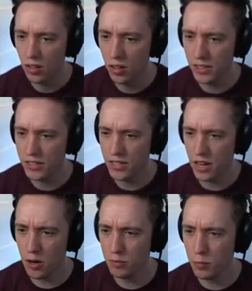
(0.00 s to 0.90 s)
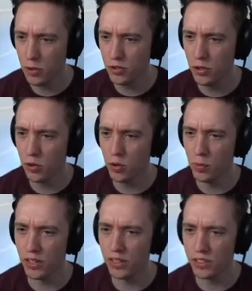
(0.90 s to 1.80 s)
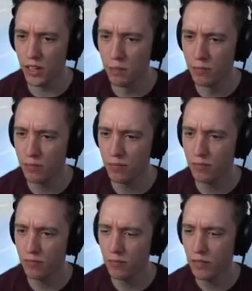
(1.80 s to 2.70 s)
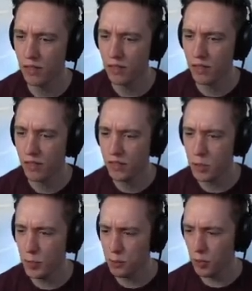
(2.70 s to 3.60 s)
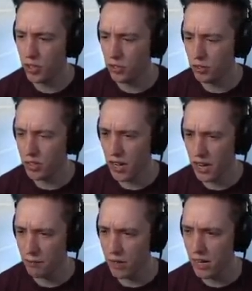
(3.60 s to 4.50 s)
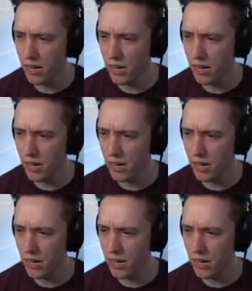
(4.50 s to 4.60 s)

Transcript: Is this how I'm supposed to do combat in this game? These people don't die, man.